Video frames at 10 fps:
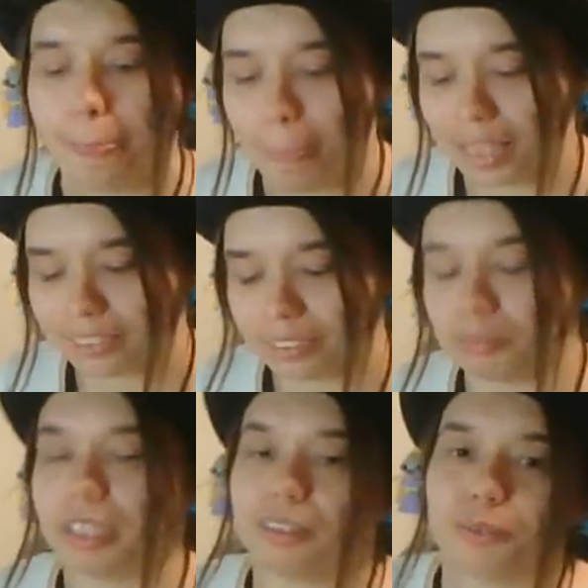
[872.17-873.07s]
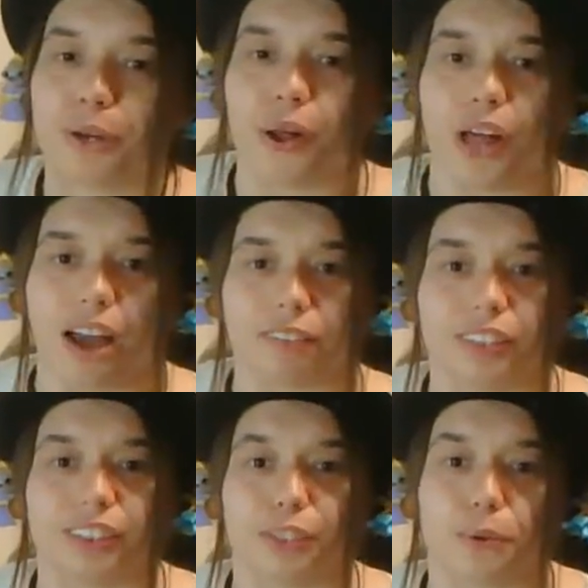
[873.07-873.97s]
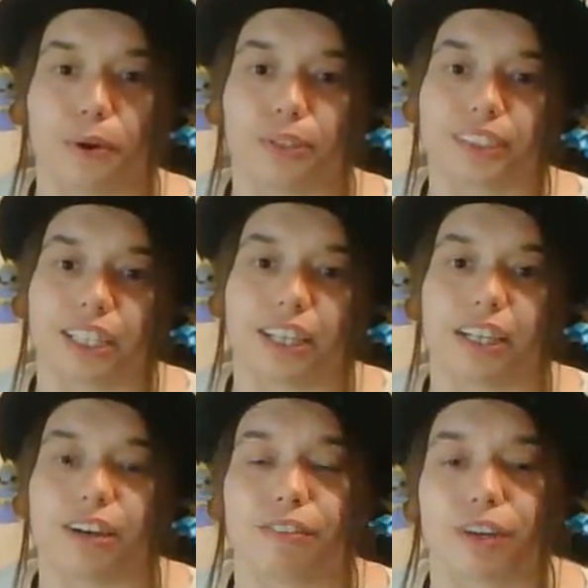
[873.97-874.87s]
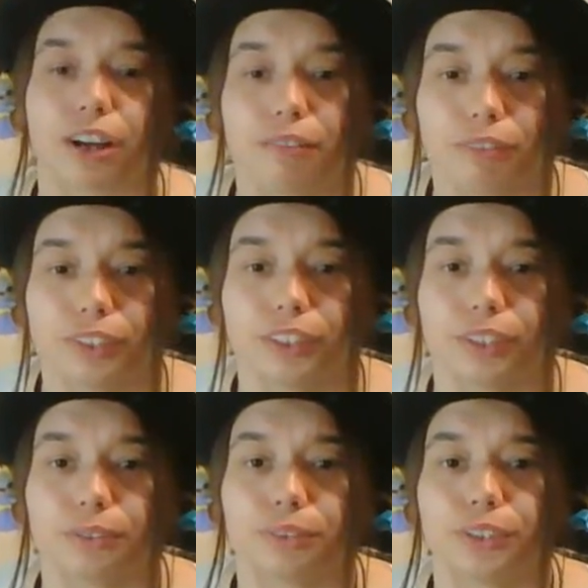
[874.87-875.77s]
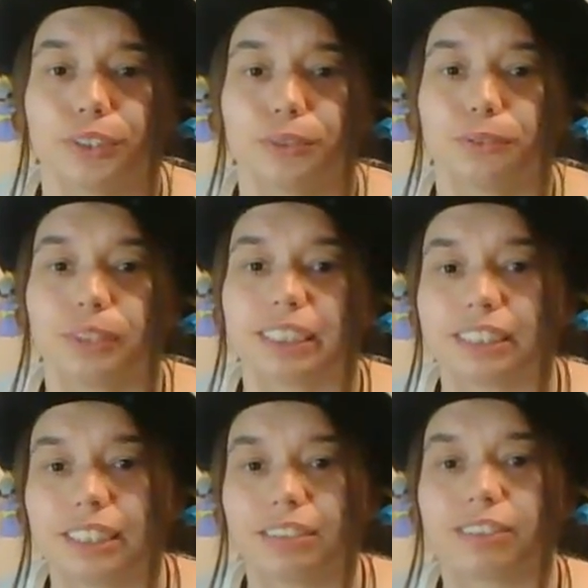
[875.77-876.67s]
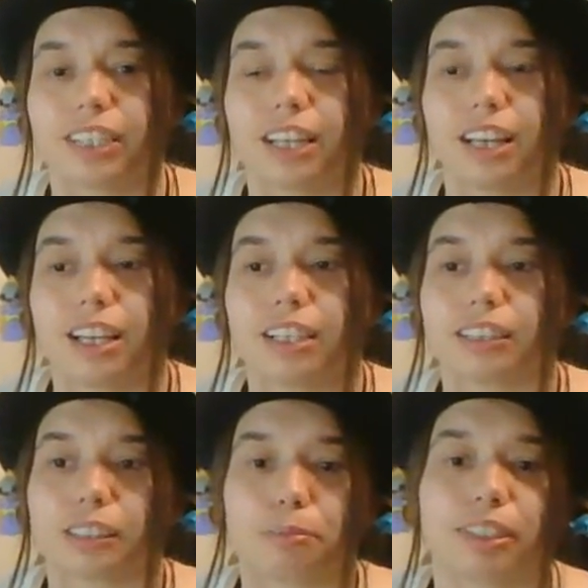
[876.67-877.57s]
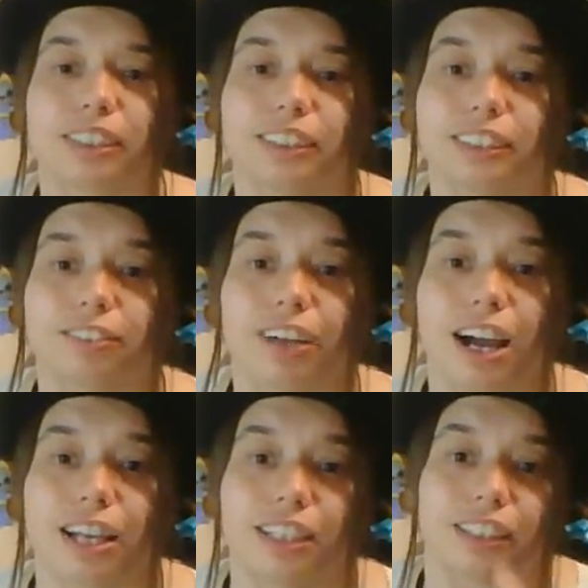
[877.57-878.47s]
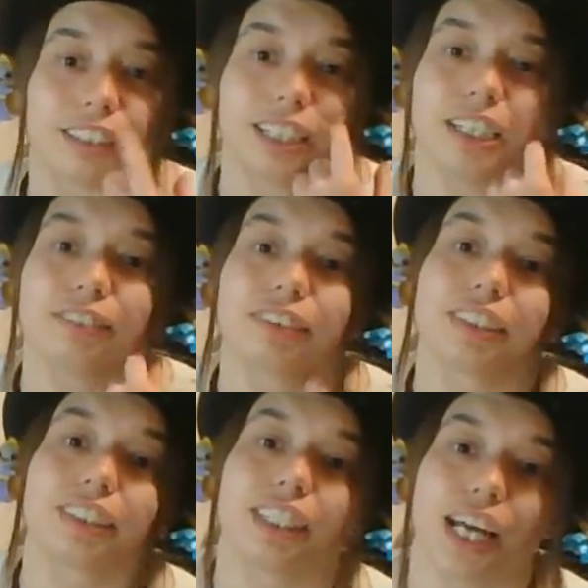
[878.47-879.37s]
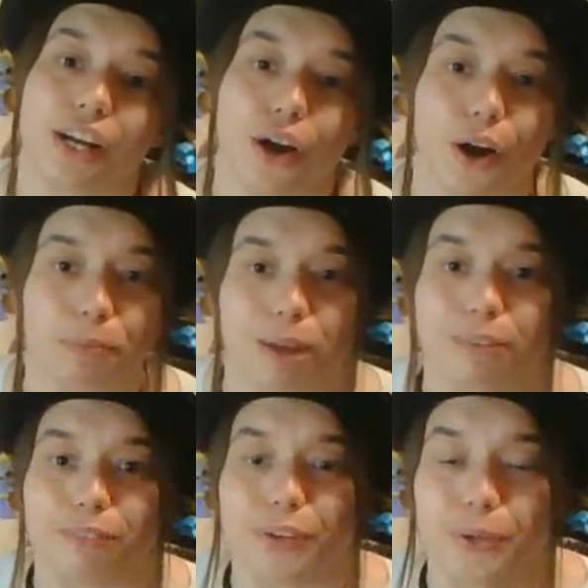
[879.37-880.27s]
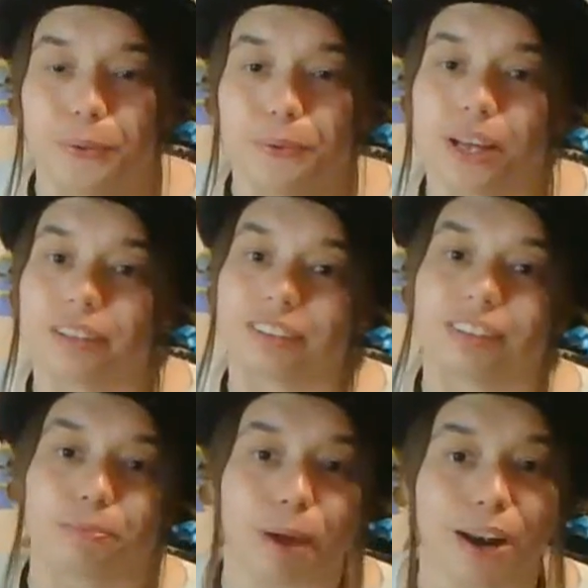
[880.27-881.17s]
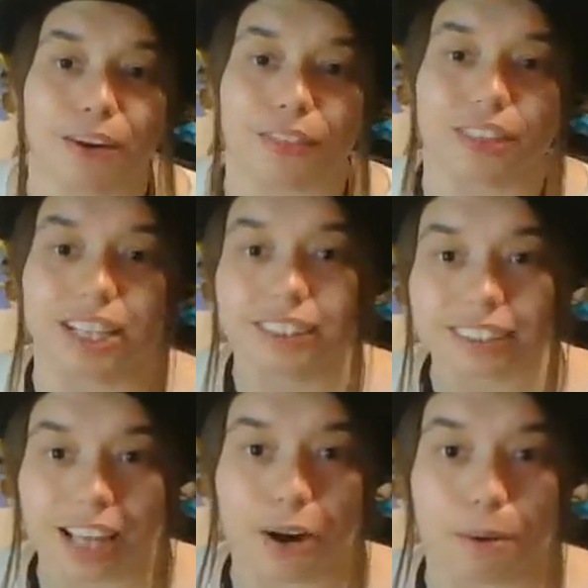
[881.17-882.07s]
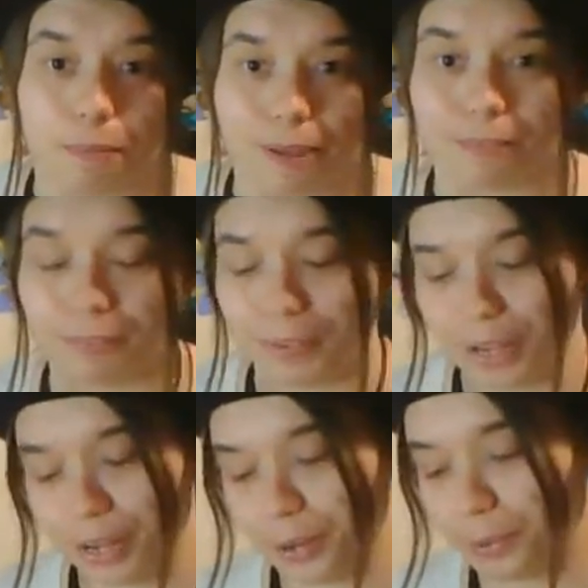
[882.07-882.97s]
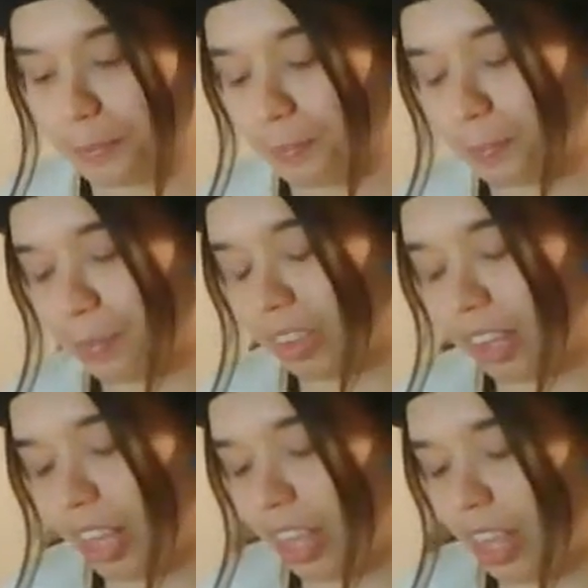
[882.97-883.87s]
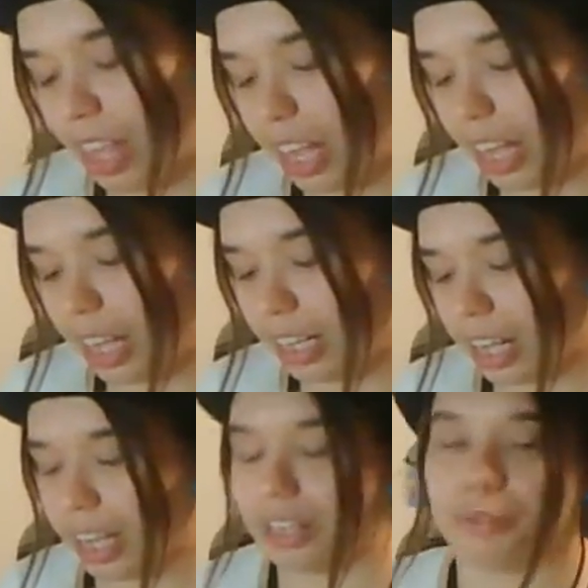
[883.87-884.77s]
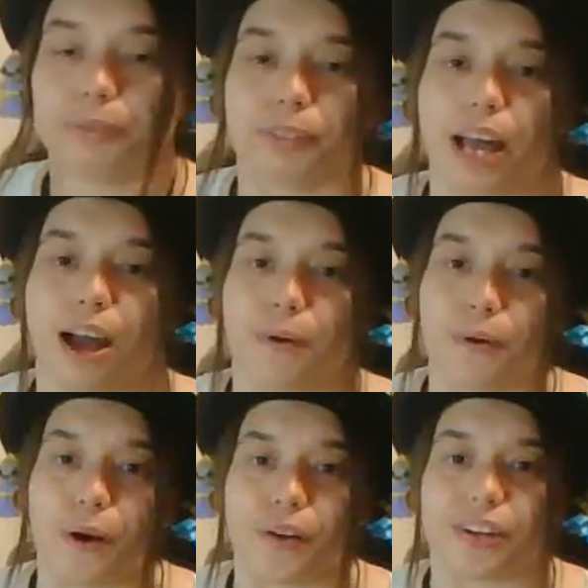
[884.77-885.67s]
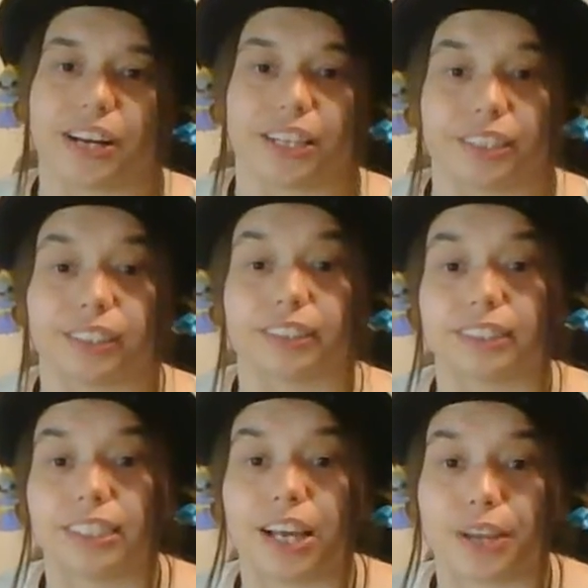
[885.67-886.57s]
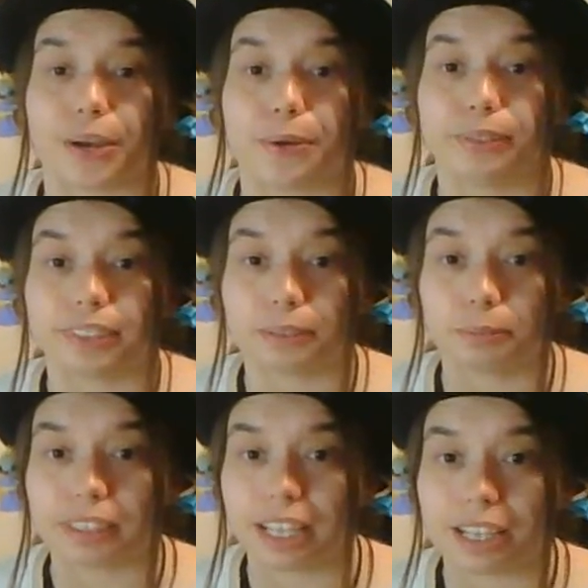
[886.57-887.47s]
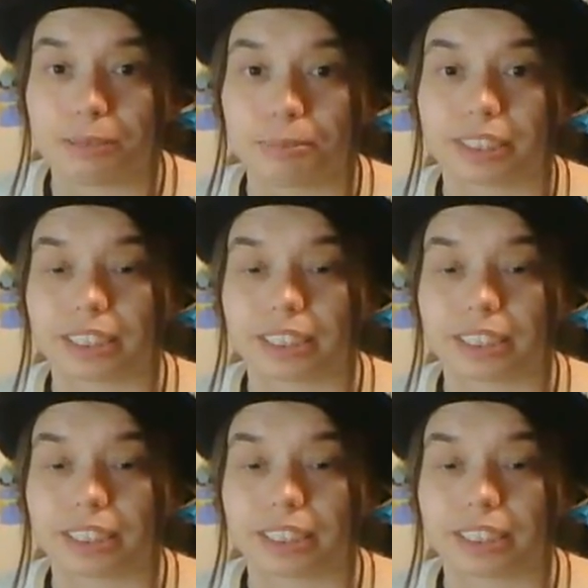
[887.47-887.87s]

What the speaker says: And sometimes we all have to go outside of our comfort zone to receive some of the divine gifts that are meant for you and better things that are meant for you. And I know how hard it is to let go sometimes.